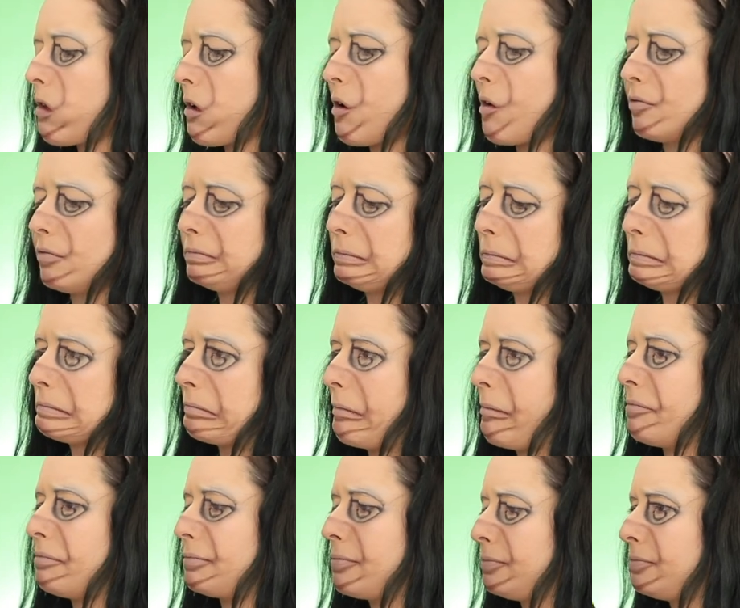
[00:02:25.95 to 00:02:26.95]
of funny,
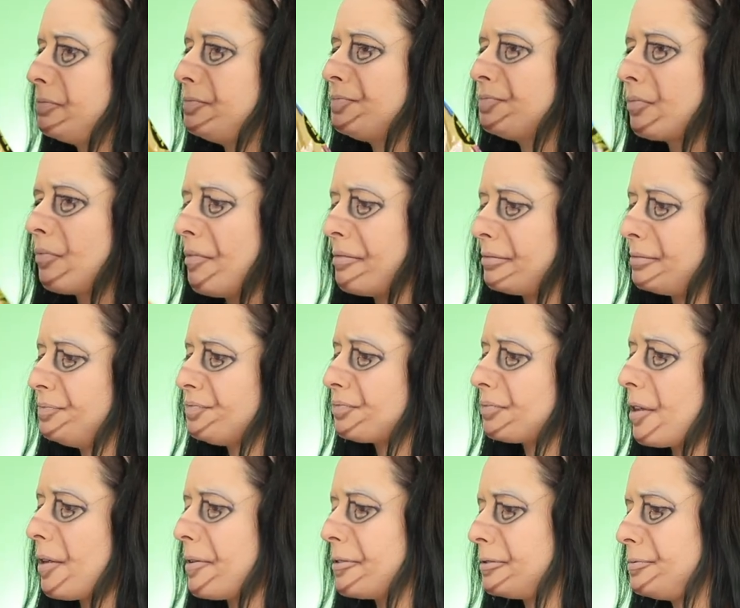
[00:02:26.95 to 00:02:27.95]
so I was just checking the
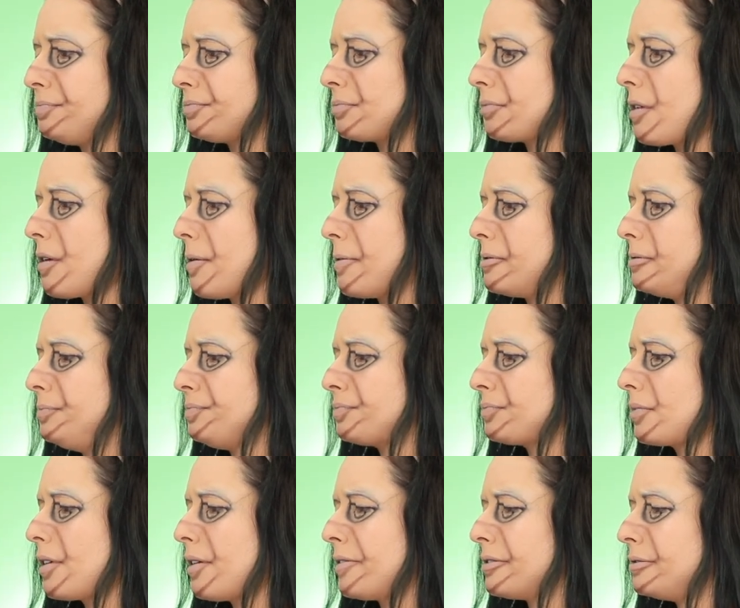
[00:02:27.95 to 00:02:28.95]
expiration date on here,
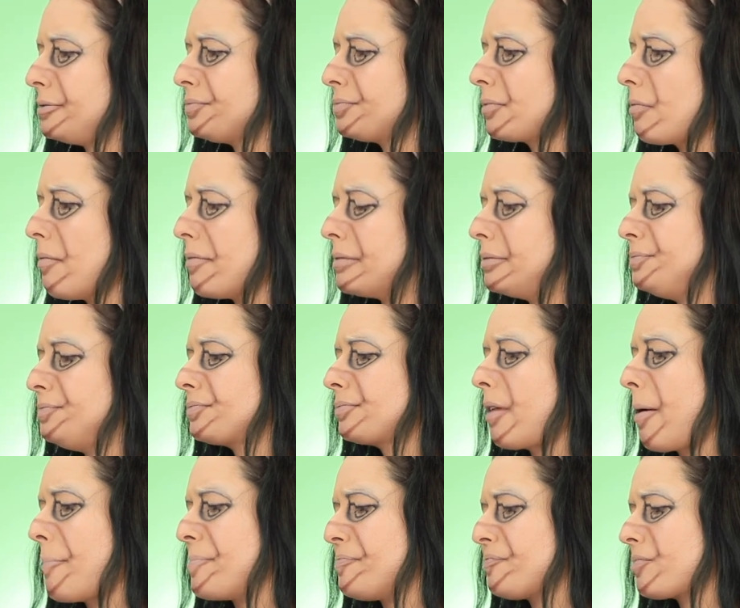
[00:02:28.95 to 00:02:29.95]
and I
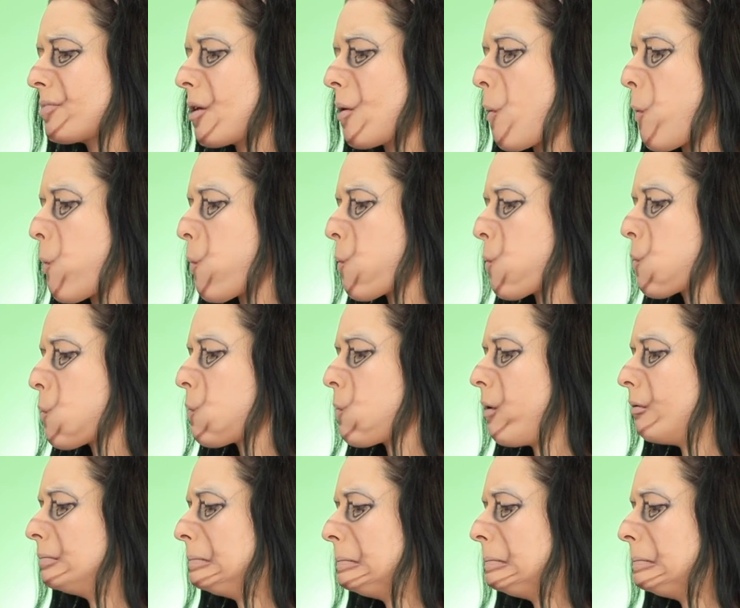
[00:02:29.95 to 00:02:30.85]
don't know, it says it's fine.